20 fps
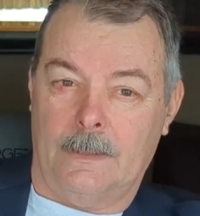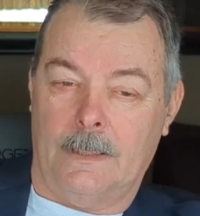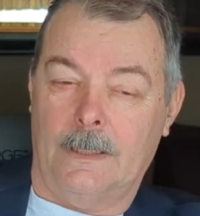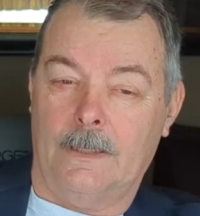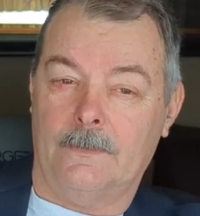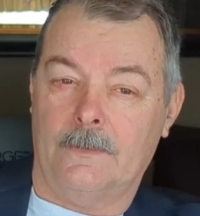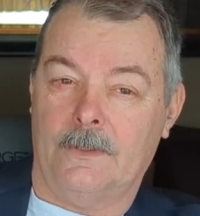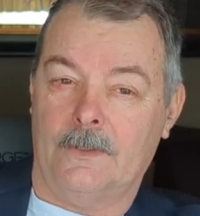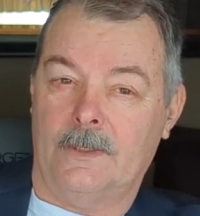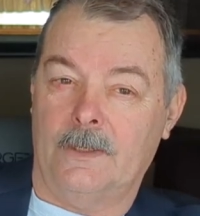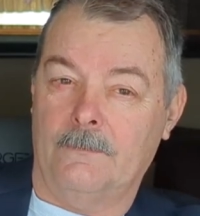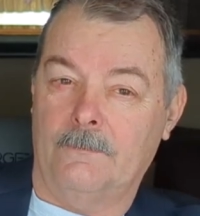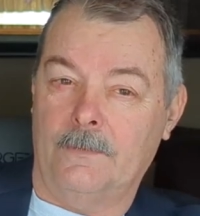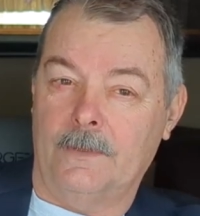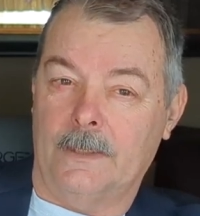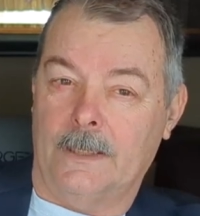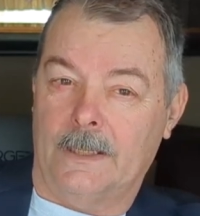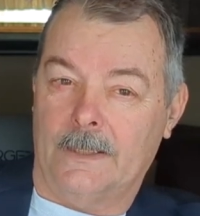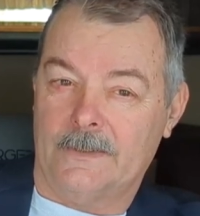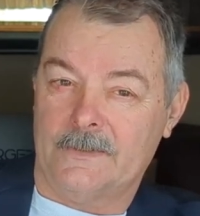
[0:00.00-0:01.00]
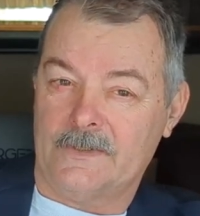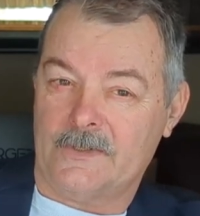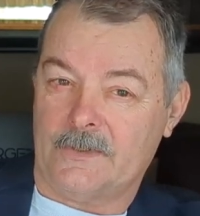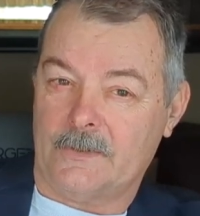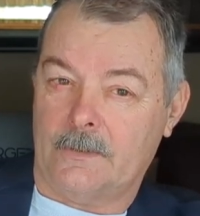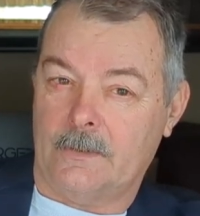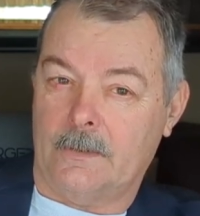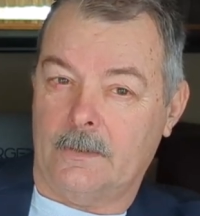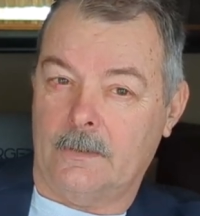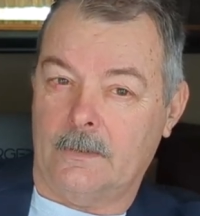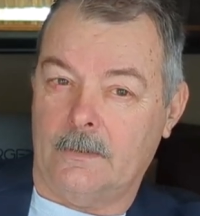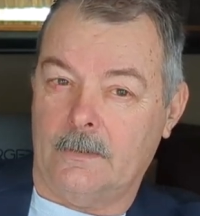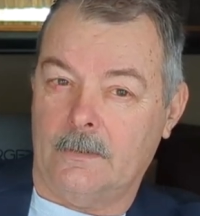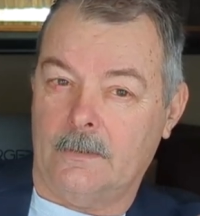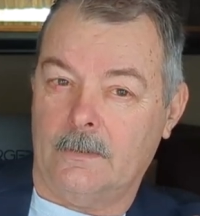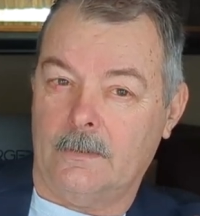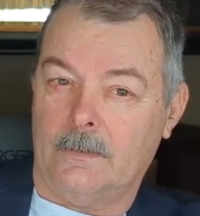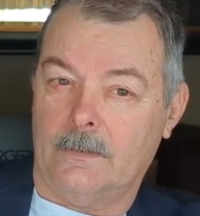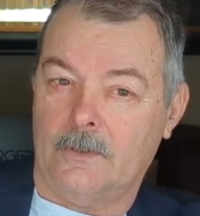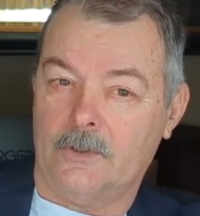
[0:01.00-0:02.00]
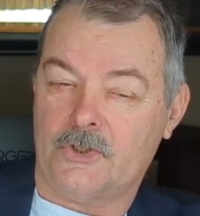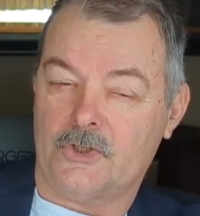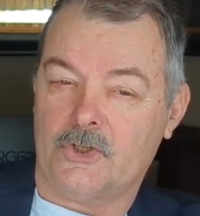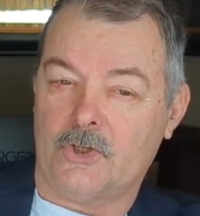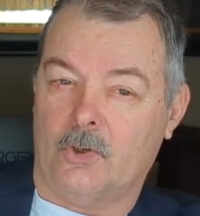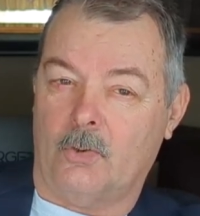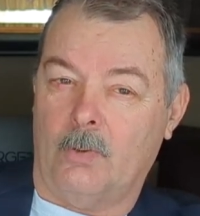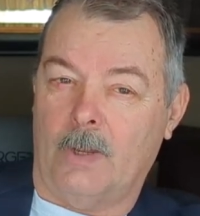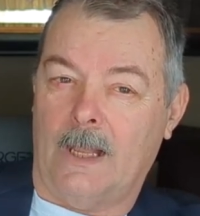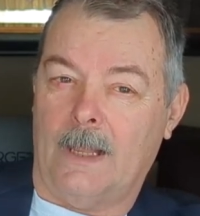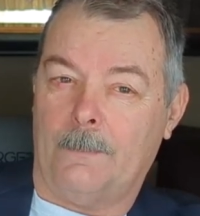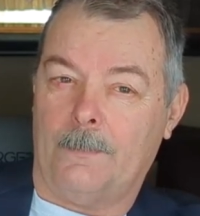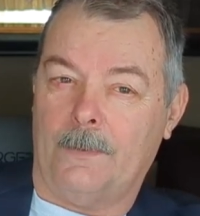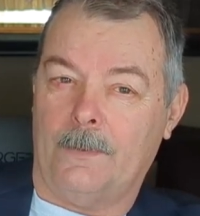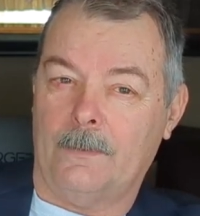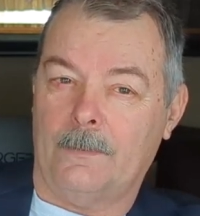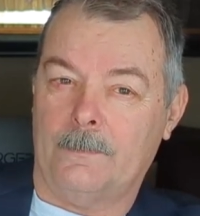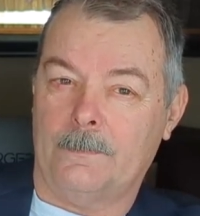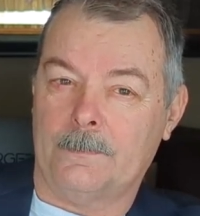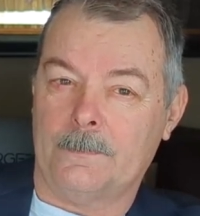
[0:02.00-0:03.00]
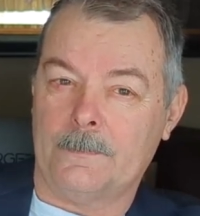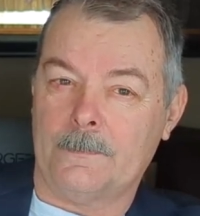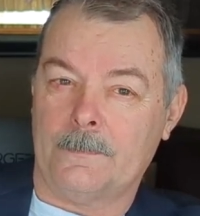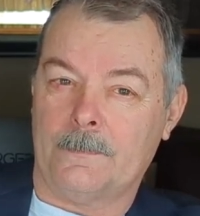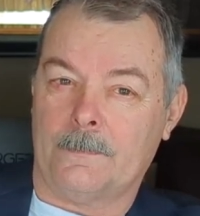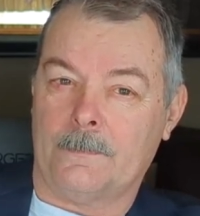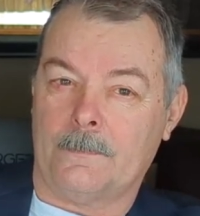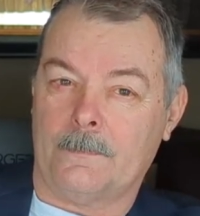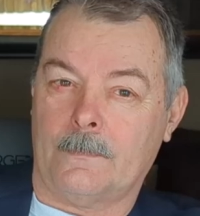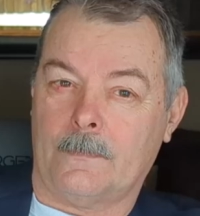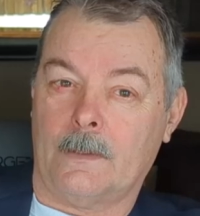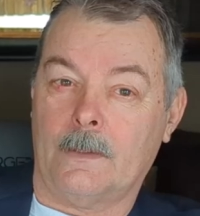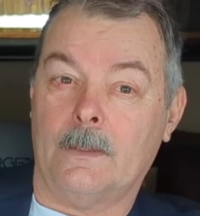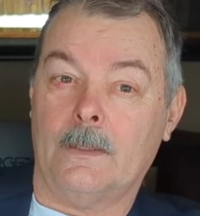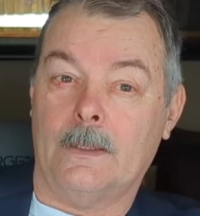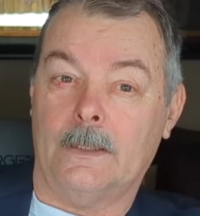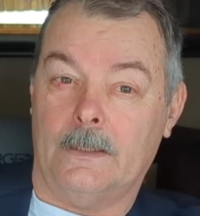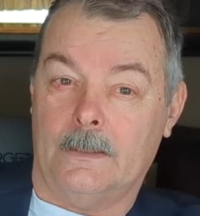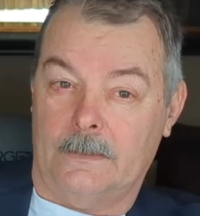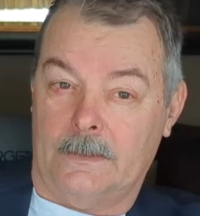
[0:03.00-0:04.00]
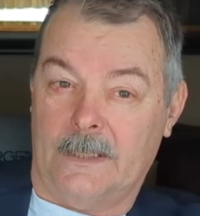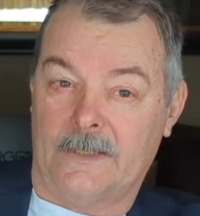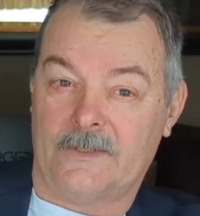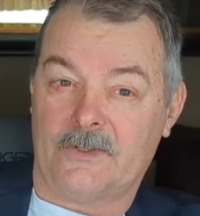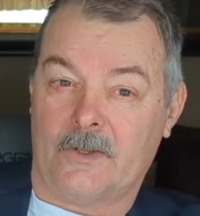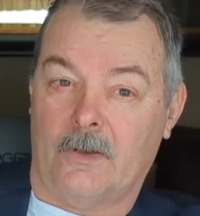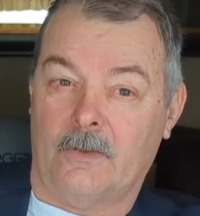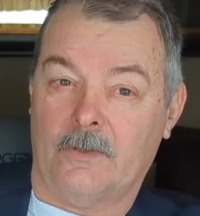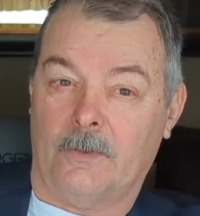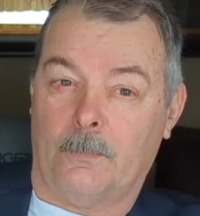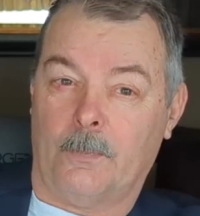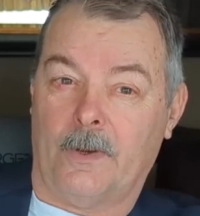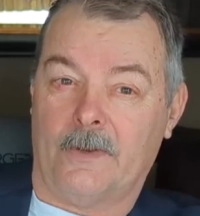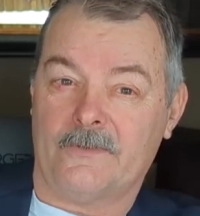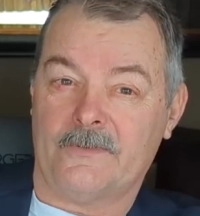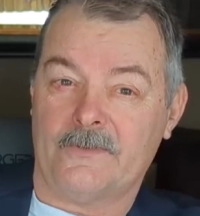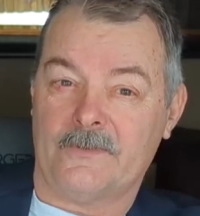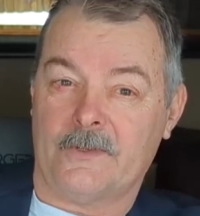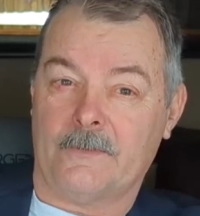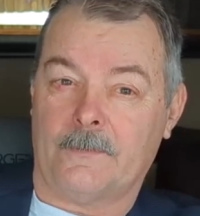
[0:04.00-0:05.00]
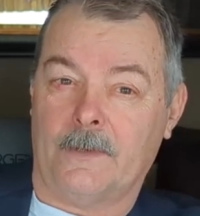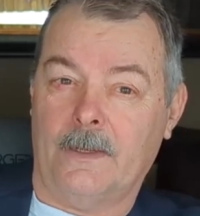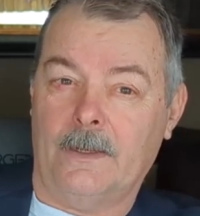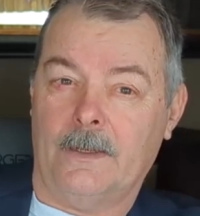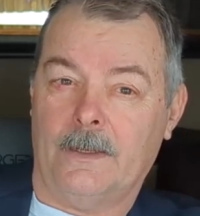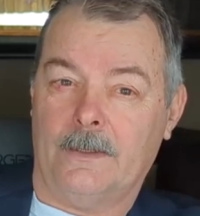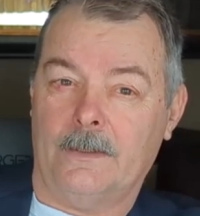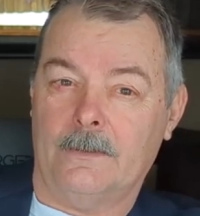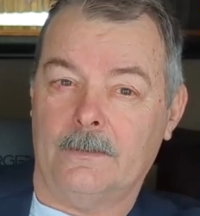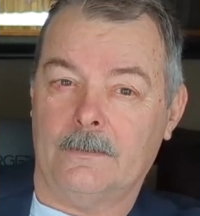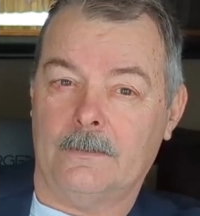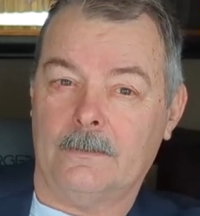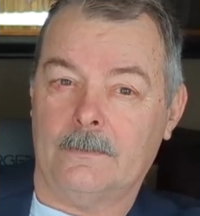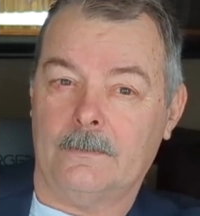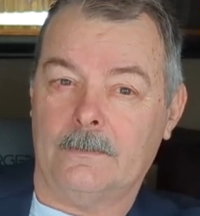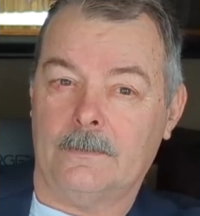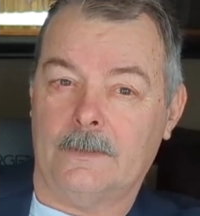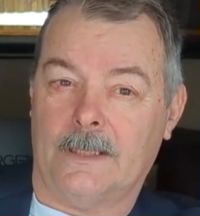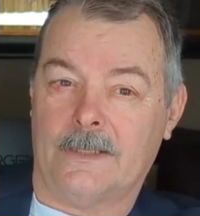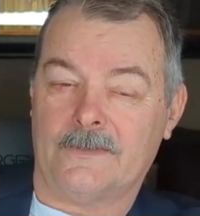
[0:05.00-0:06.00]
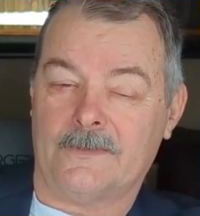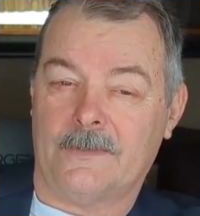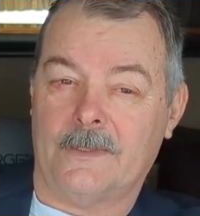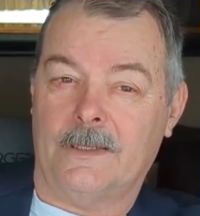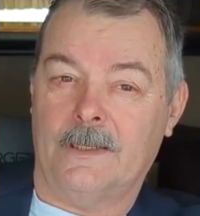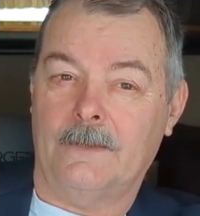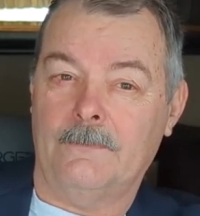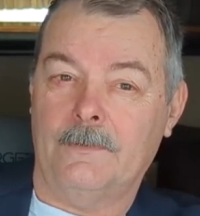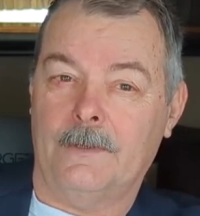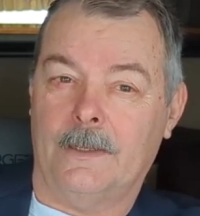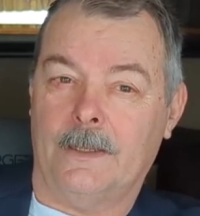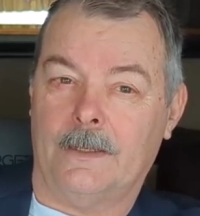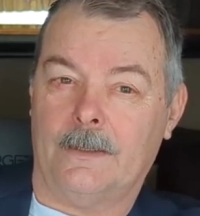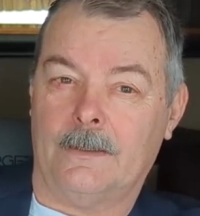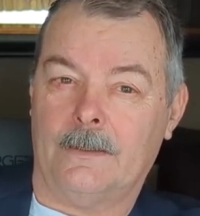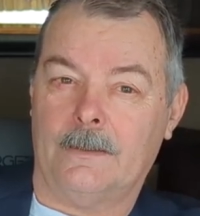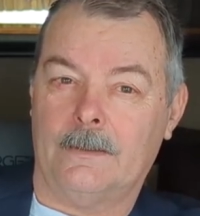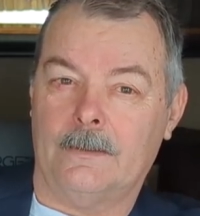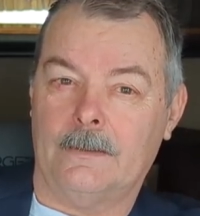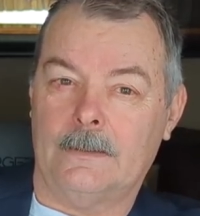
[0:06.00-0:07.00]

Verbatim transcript: And the dividends show up. That's called the presence of God. That's the dividend.